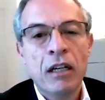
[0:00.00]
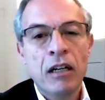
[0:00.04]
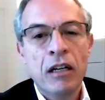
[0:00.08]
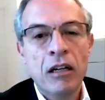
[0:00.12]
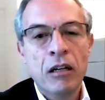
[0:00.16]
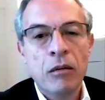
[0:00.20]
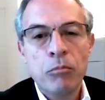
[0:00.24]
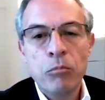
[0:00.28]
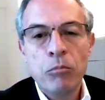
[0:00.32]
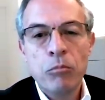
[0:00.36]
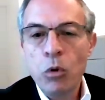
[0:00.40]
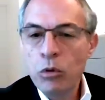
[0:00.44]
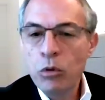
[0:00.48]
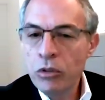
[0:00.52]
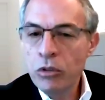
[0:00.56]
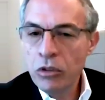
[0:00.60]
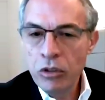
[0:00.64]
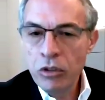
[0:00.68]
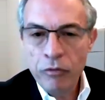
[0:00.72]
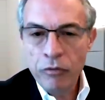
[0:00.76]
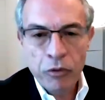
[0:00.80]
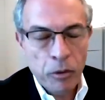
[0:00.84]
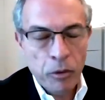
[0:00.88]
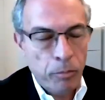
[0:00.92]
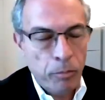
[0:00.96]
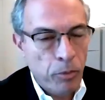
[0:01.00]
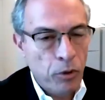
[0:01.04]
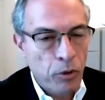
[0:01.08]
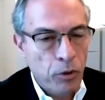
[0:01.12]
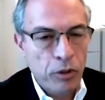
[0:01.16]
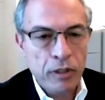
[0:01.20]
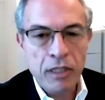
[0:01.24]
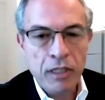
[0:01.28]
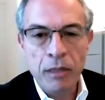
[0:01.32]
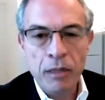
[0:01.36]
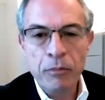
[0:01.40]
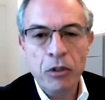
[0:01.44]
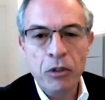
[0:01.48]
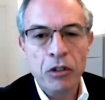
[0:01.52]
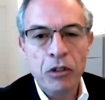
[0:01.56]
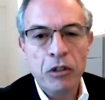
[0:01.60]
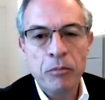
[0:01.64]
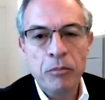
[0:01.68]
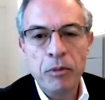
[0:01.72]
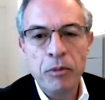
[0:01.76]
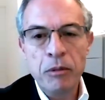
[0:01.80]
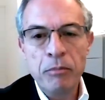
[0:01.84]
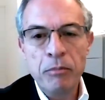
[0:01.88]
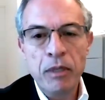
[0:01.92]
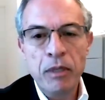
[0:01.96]
most of the points I'm going to
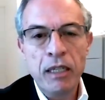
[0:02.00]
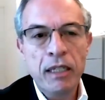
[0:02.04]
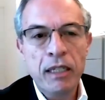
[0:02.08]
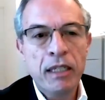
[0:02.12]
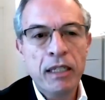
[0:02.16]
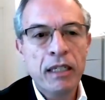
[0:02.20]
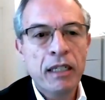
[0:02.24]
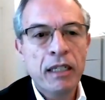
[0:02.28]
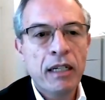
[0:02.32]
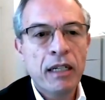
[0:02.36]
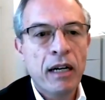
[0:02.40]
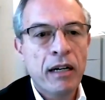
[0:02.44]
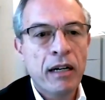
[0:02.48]
be making